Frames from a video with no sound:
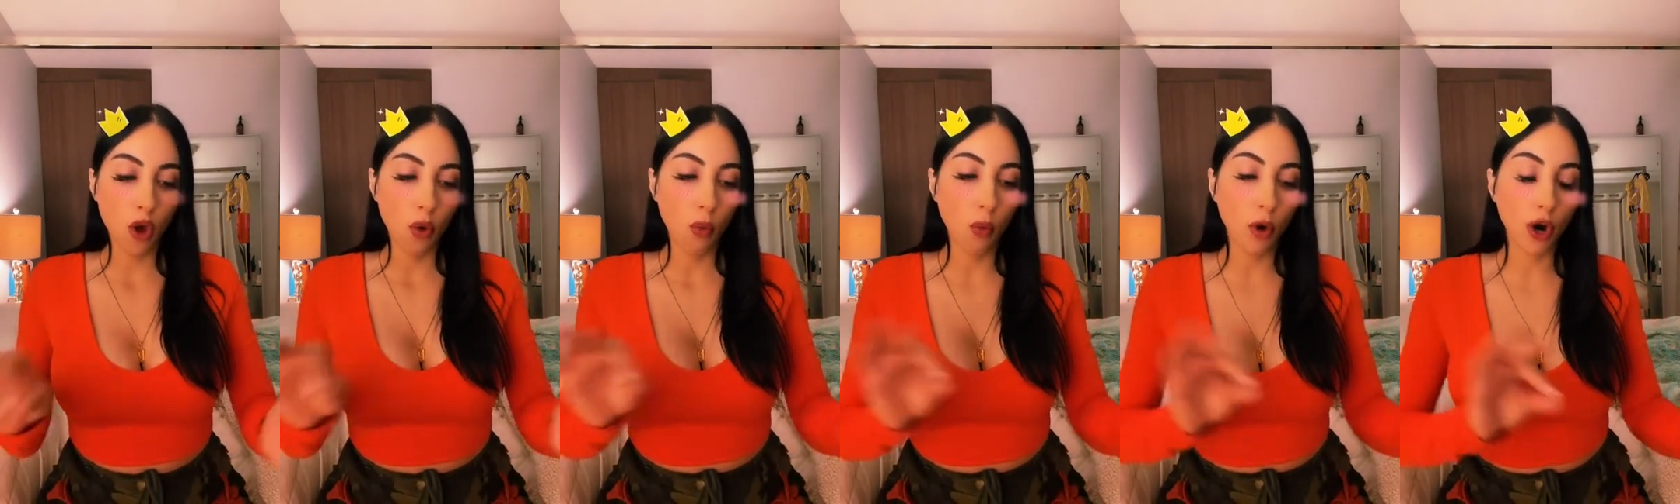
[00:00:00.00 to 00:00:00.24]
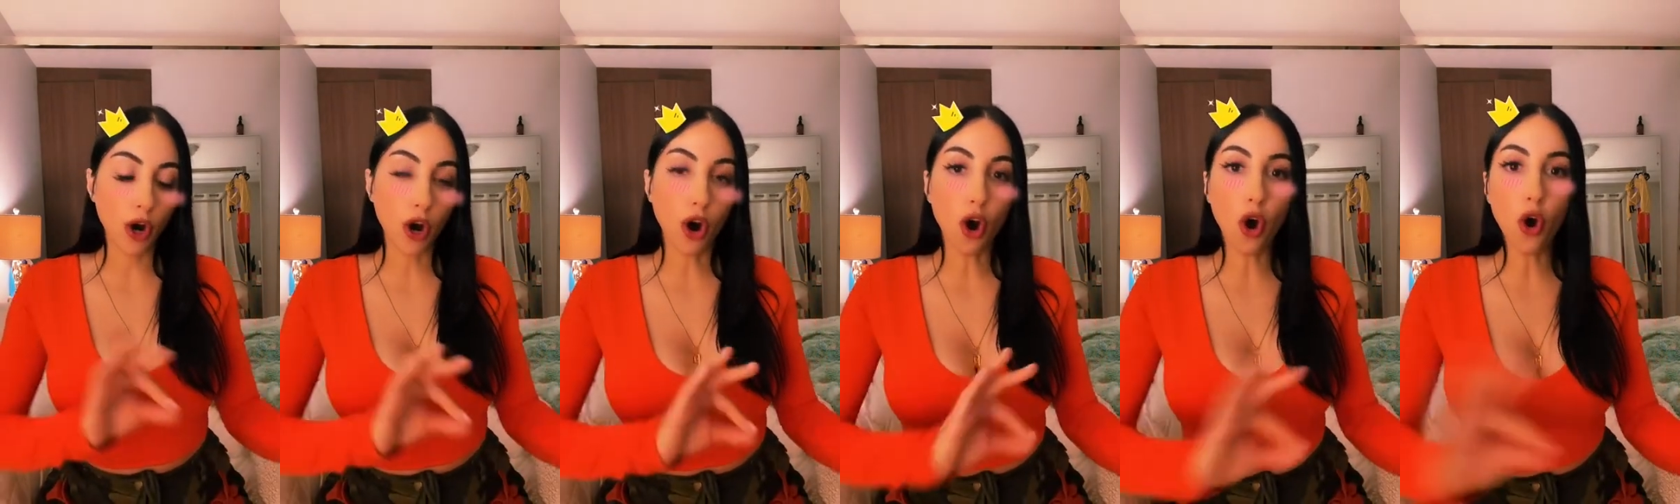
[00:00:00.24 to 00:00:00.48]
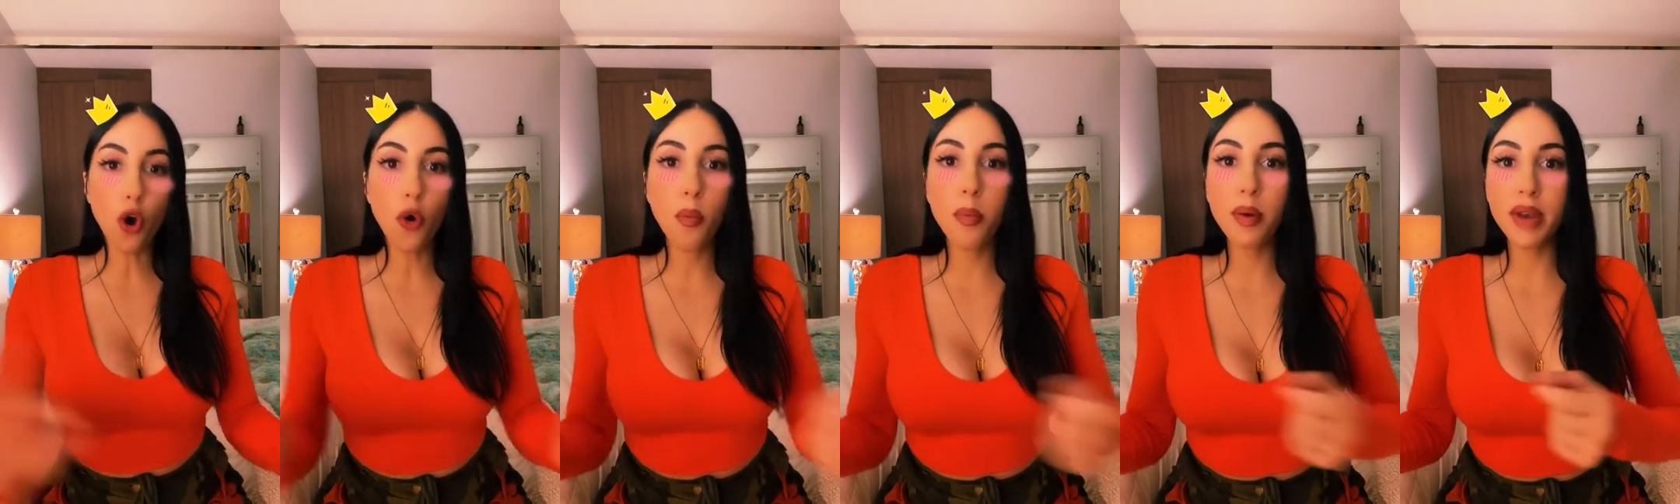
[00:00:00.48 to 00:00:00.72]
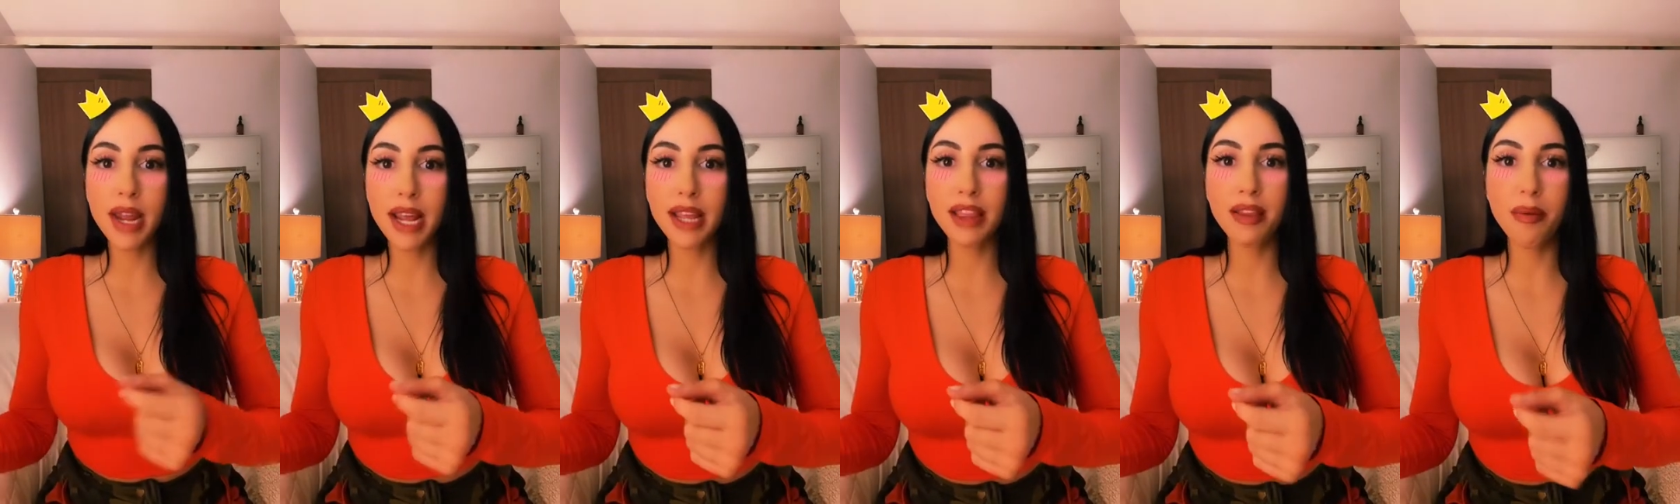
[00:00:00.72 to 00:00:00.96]
We're
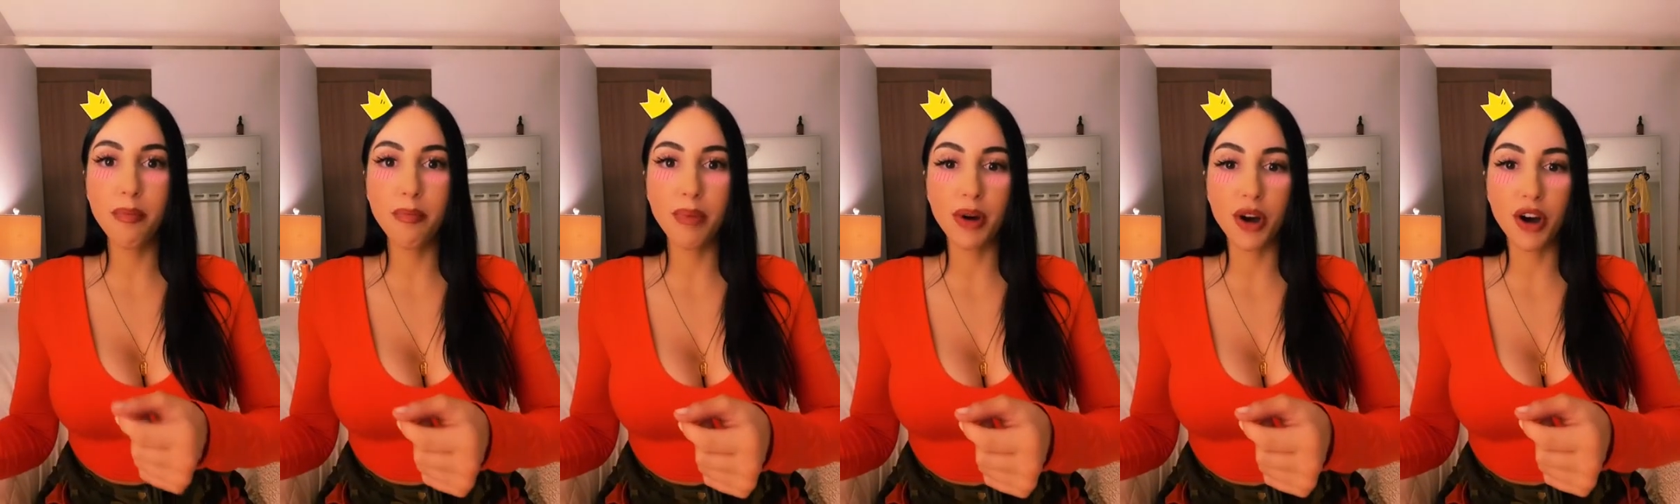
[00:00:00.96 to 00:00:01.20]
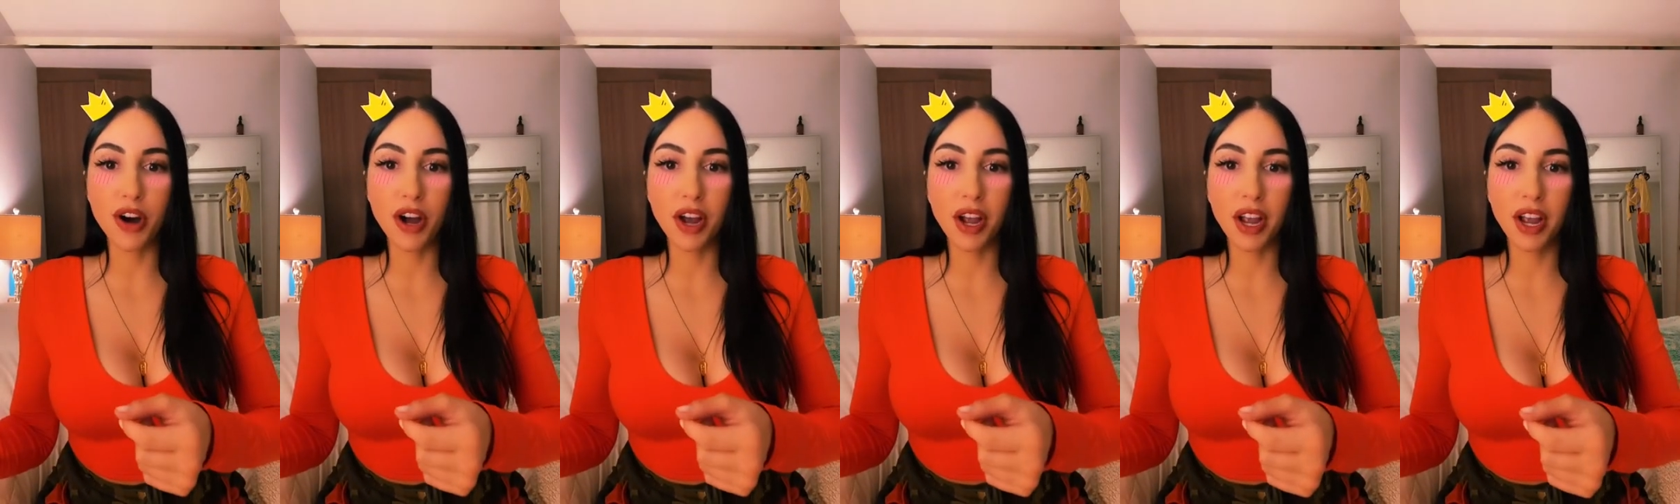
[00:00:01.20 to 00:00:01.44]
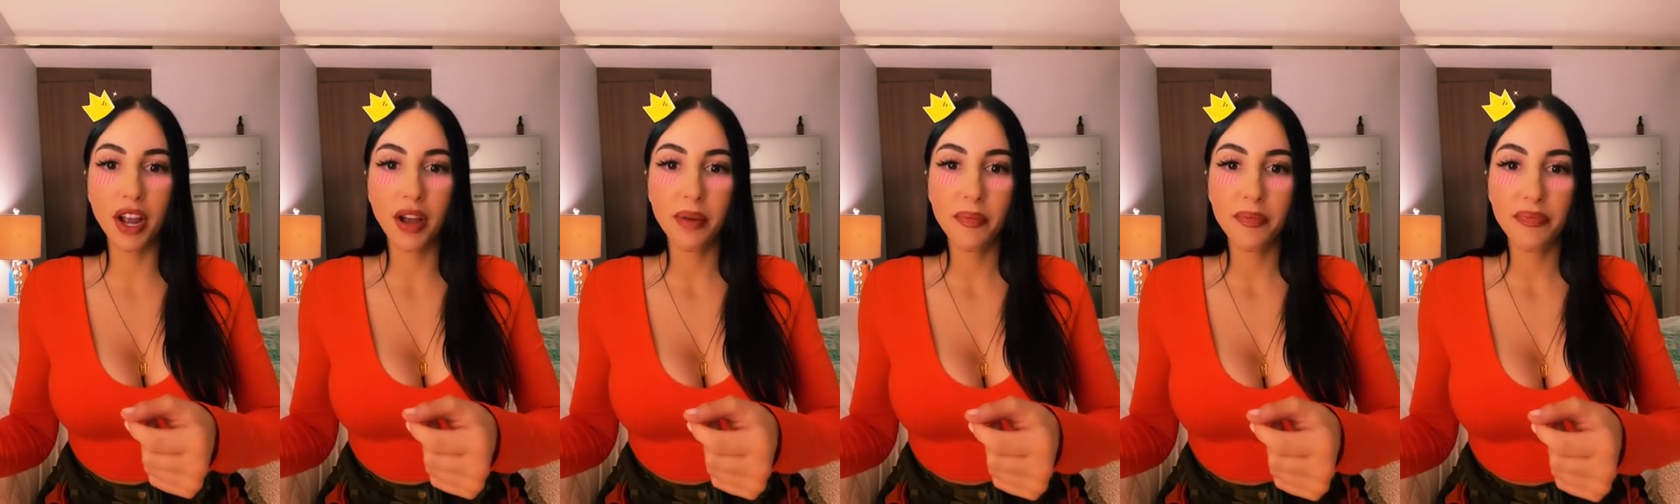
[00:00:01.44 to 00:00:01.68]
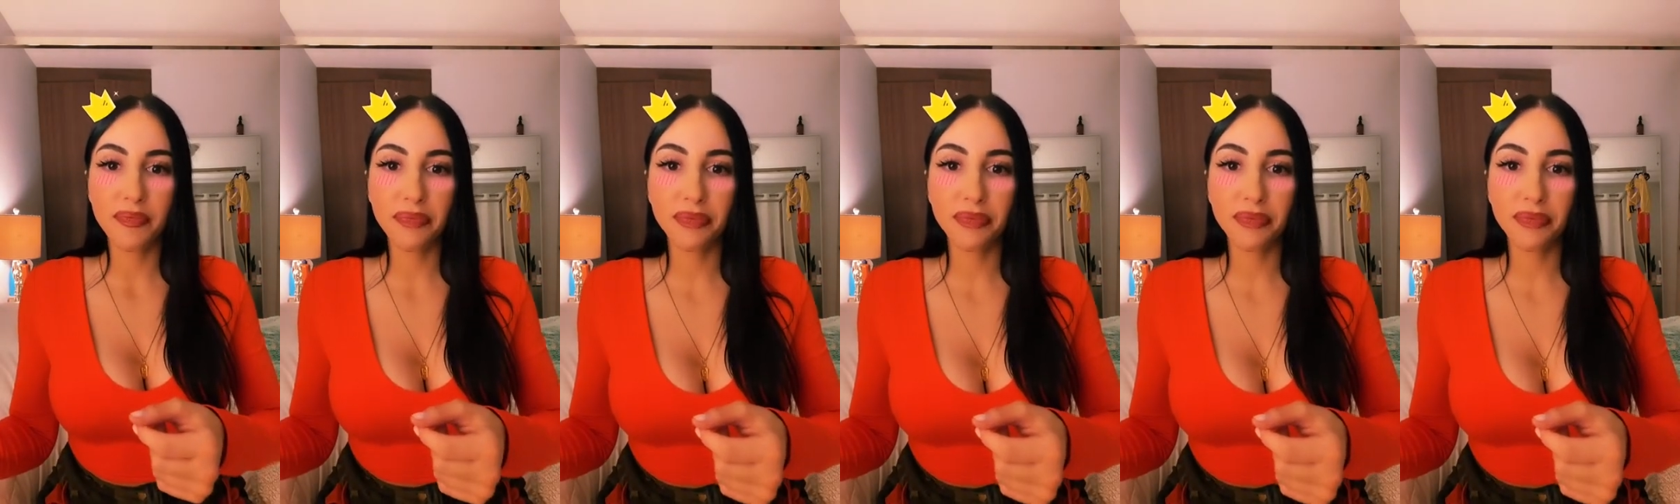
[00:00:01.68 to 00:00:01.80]
opening the book.